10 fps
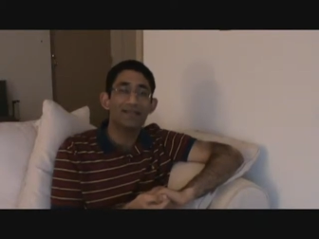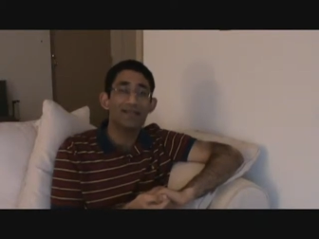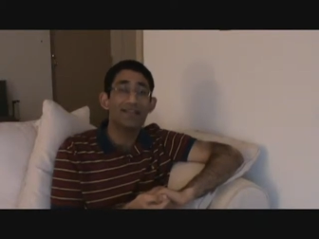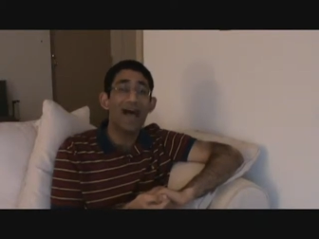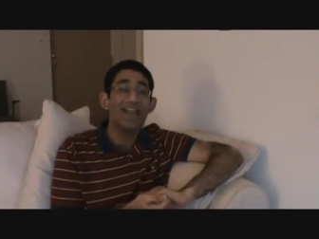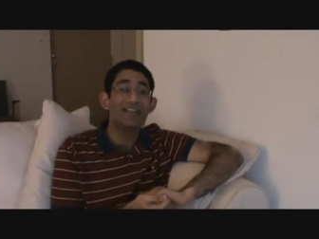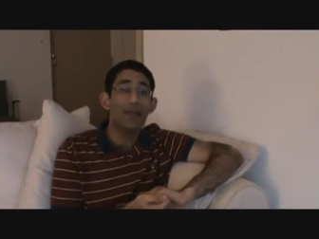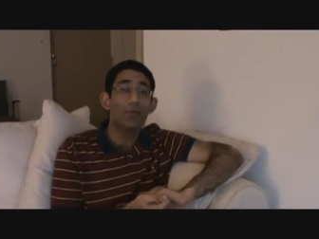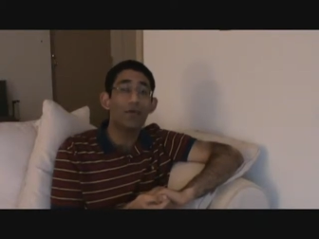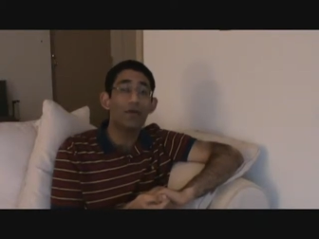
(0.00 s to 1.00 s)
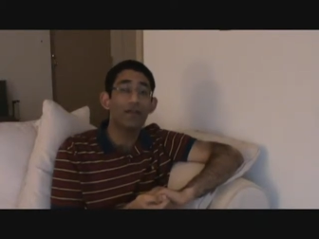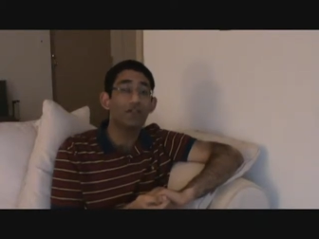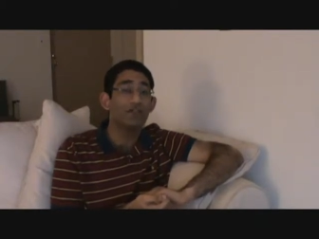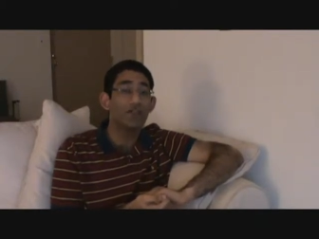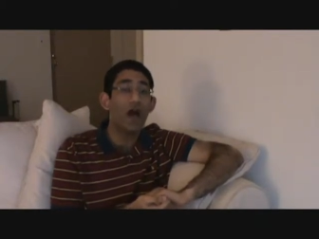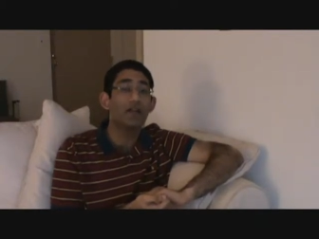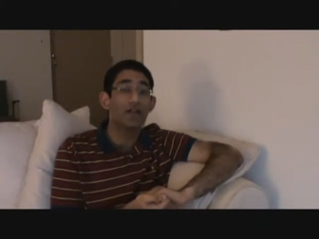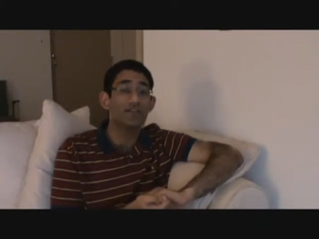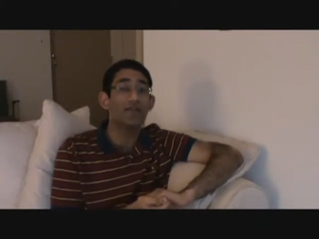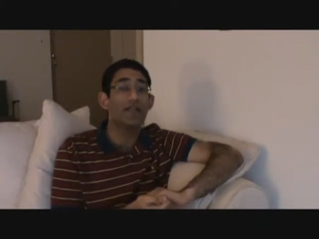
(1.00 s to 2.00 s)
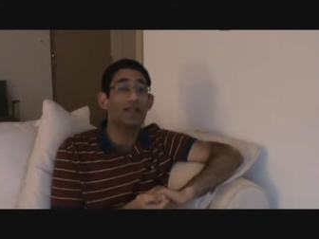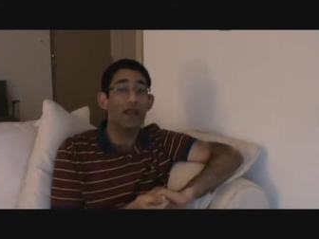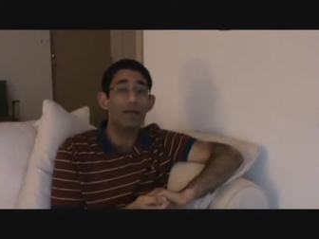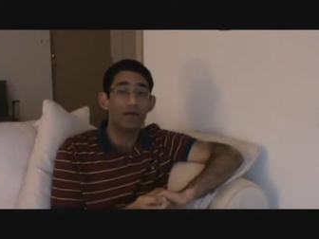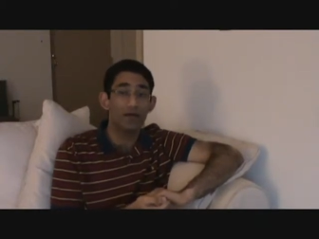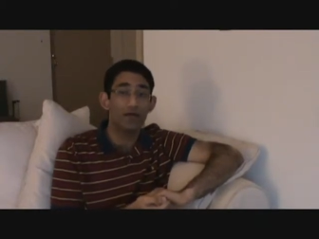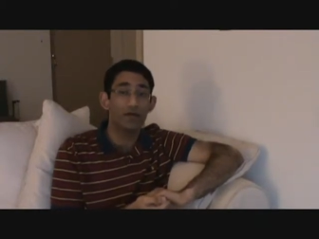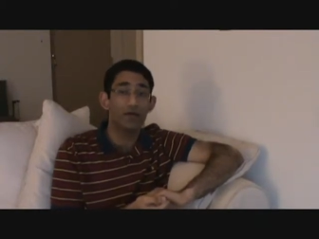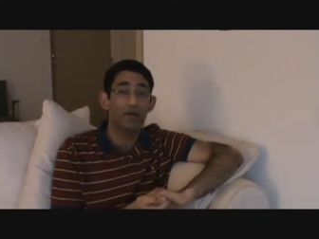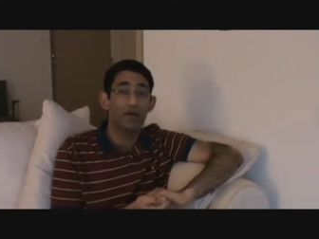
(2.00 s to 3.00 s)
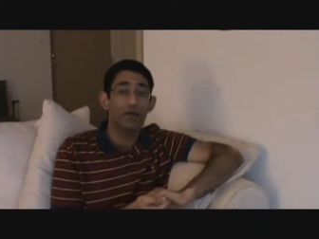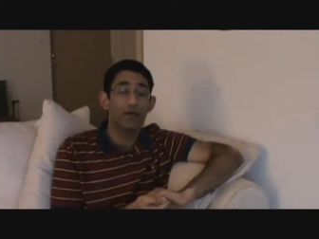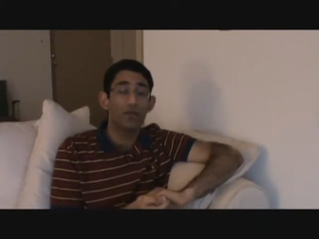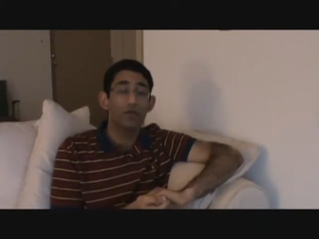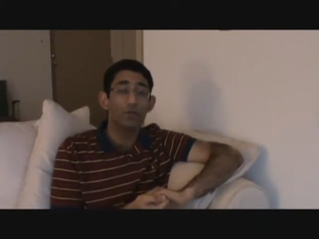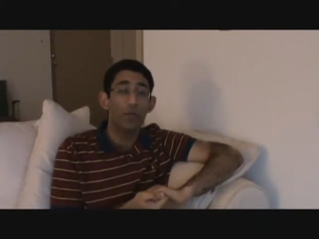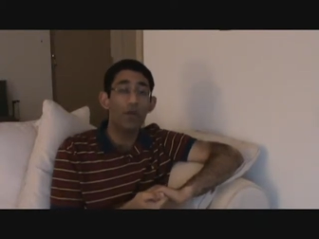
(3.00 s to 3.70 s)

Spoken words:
then that number is not a unique number. So